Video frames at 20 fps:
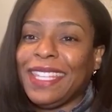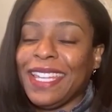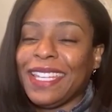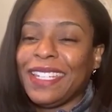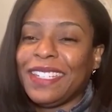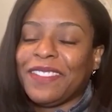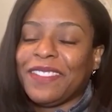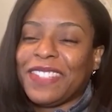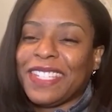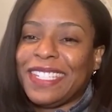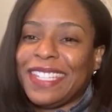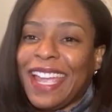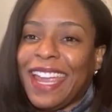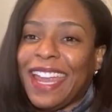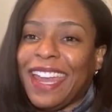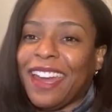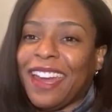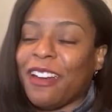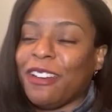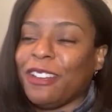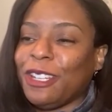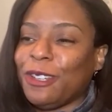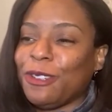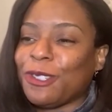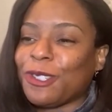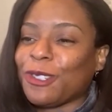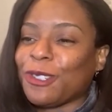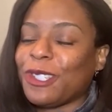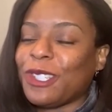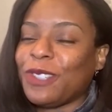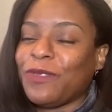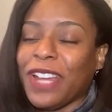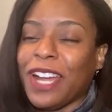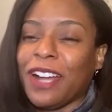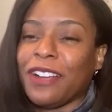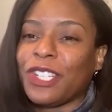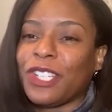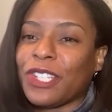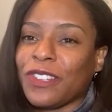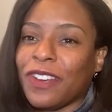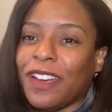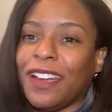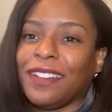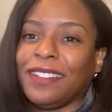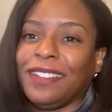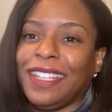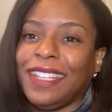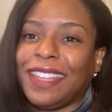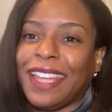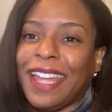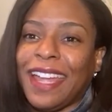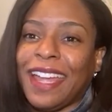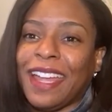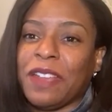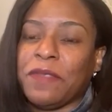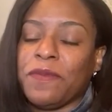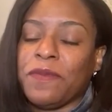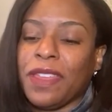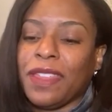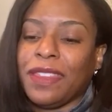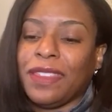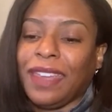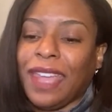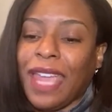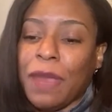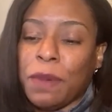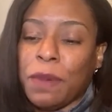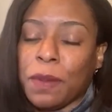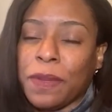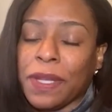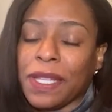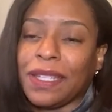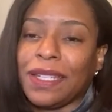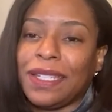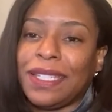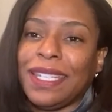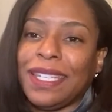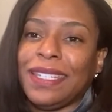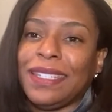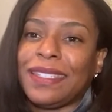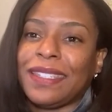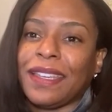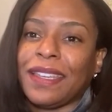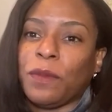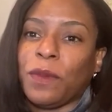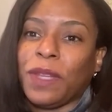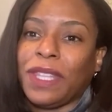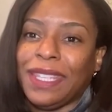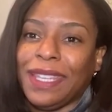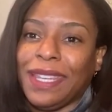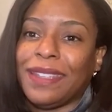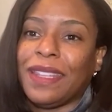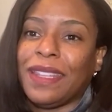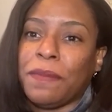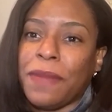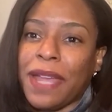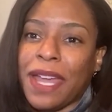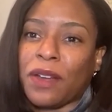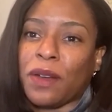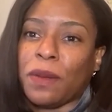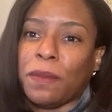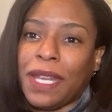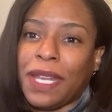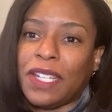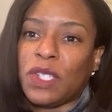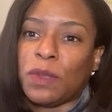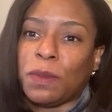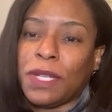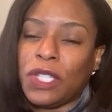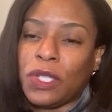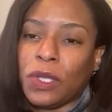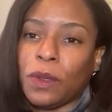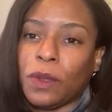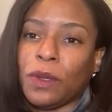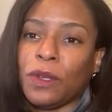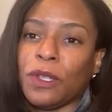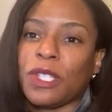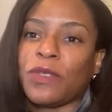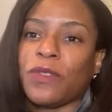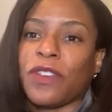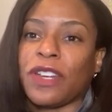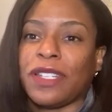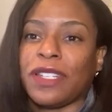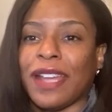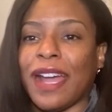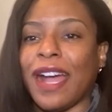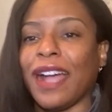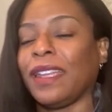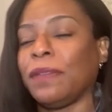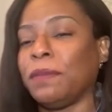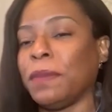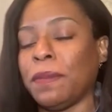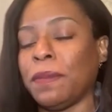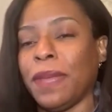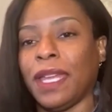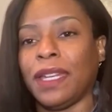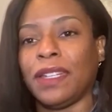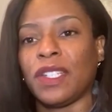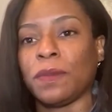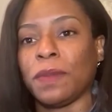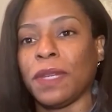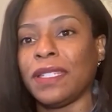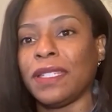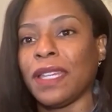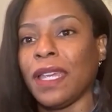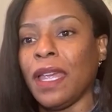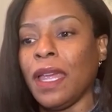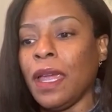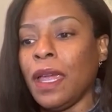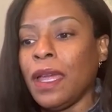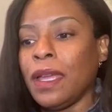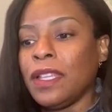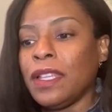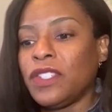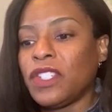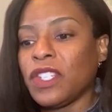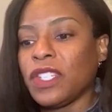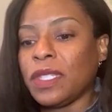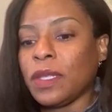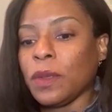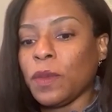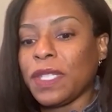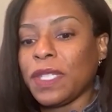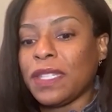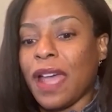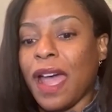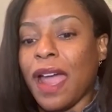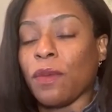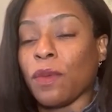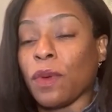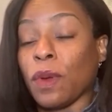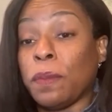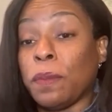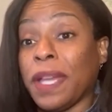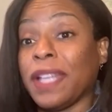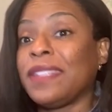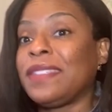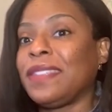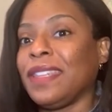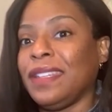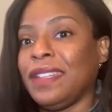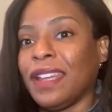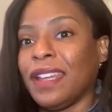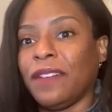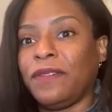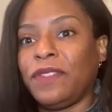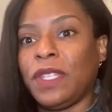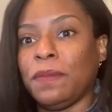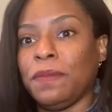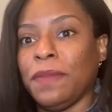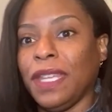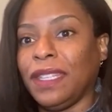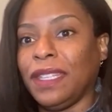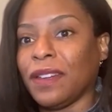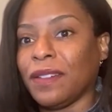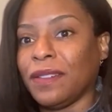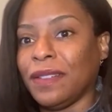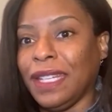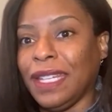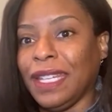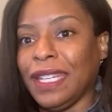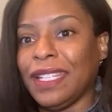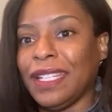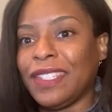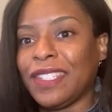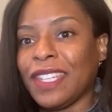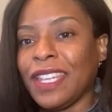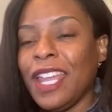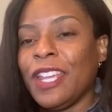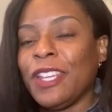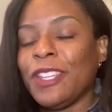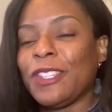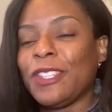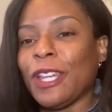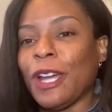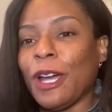At the end of the day, our users felt strongly that the capabilities within the matter management tools for document management just was not robust enough to meet their needs.